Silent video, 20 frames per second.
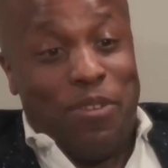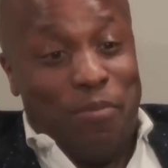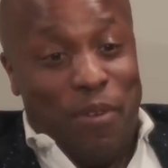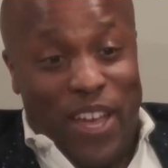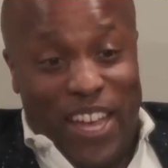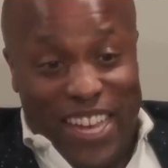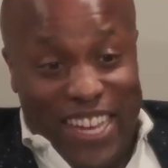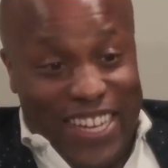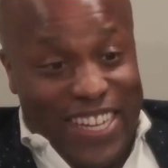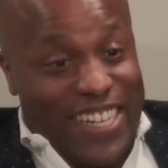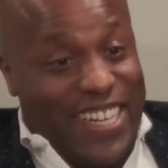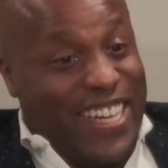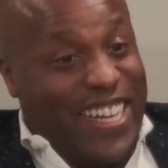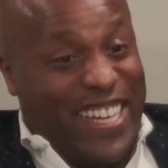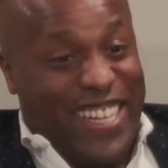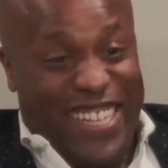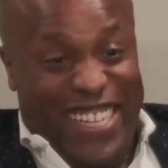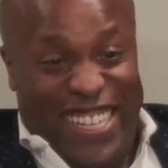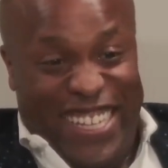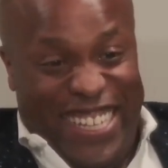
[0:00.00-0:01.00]
He sure was.
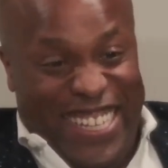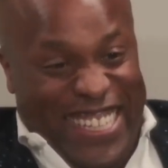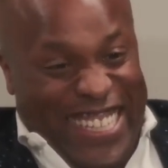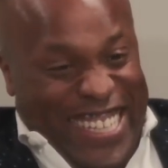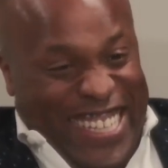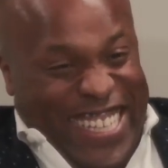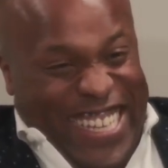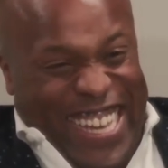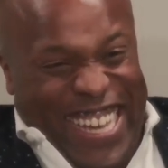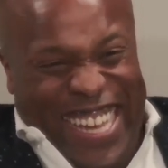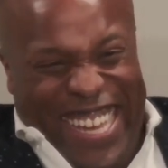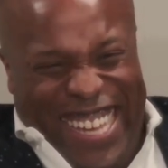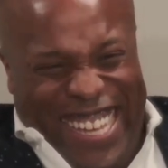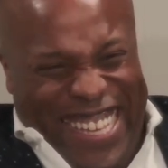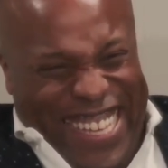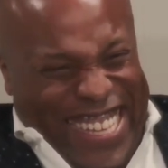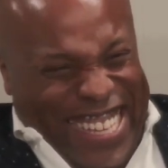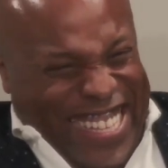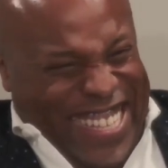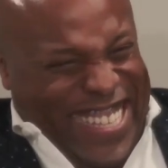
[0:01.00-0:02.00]

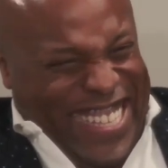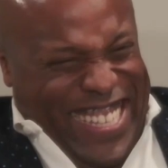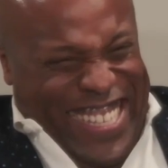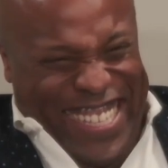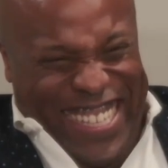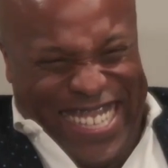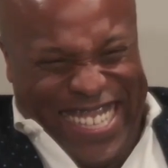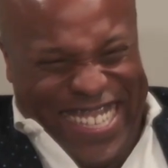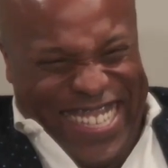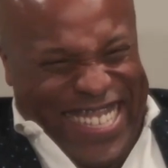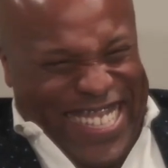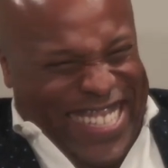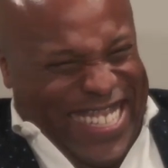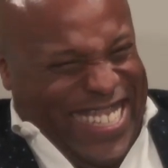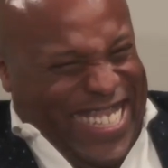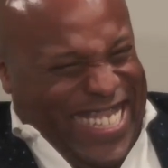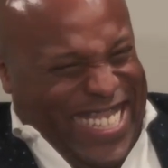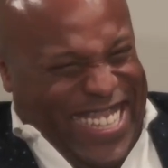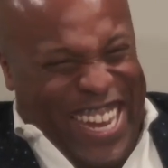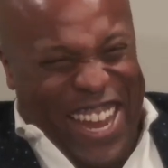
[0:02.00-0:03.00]
Sure
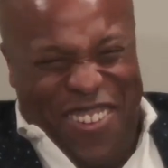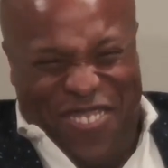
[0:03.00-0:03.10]
was, man.